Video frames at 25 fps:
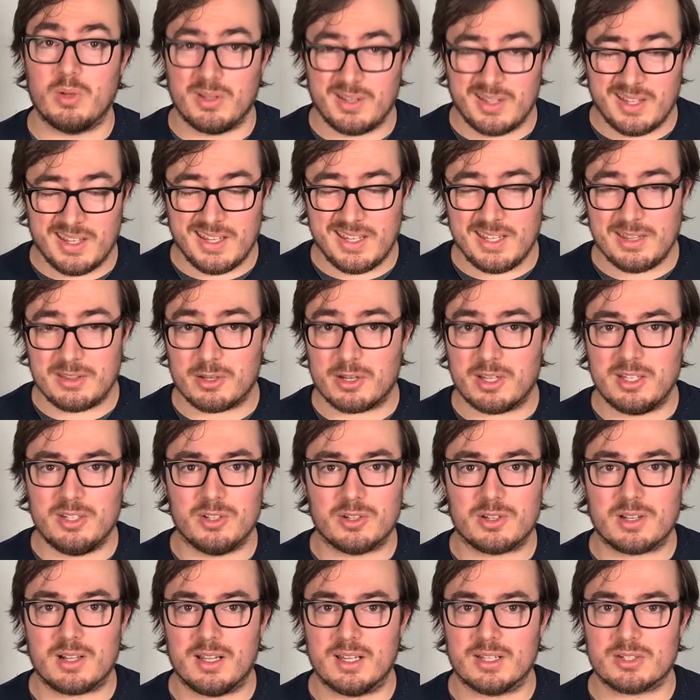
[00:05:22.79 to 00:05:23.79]
Either in your
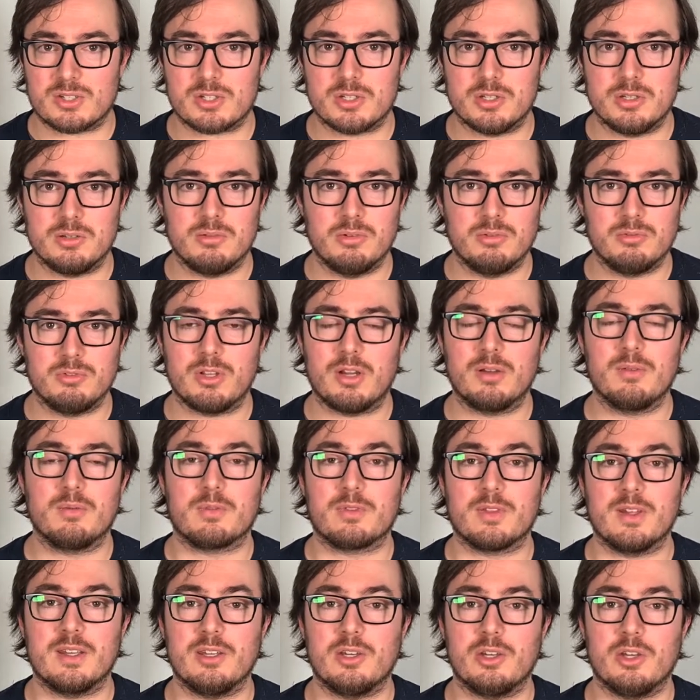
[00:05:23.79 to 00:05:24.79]
collection, don't
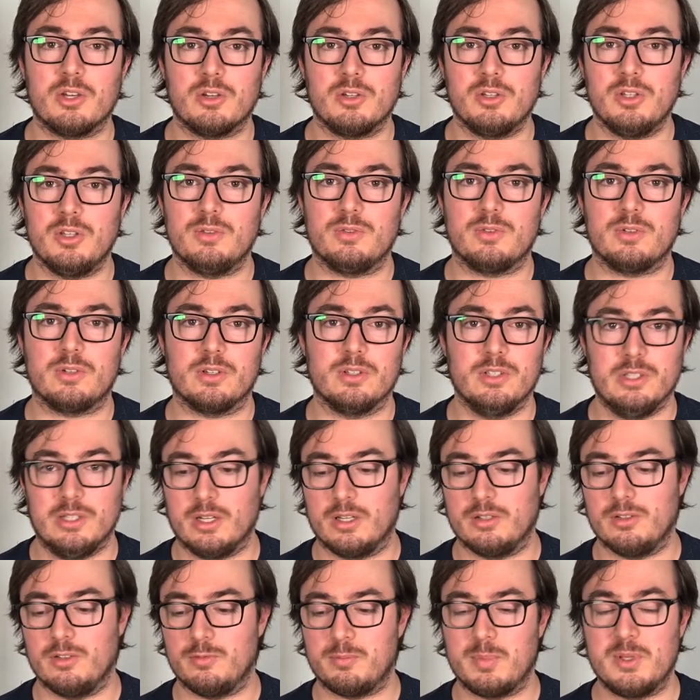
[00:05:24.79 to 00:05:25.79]
think you've
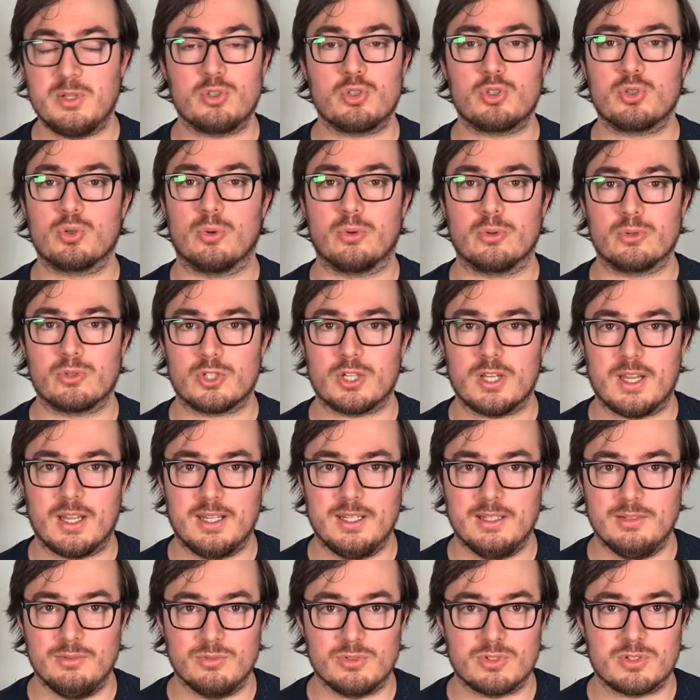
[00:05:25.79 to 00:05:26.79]
been
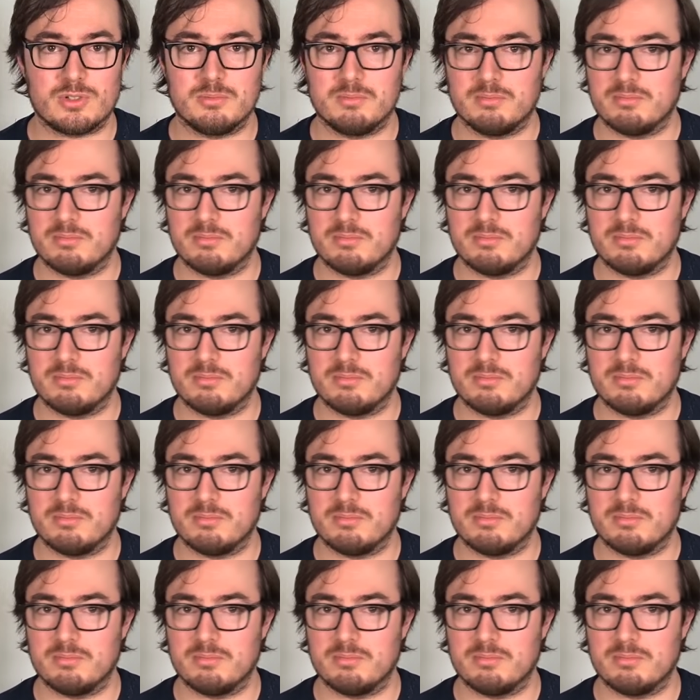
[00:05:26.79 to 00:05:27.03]
shortchanged.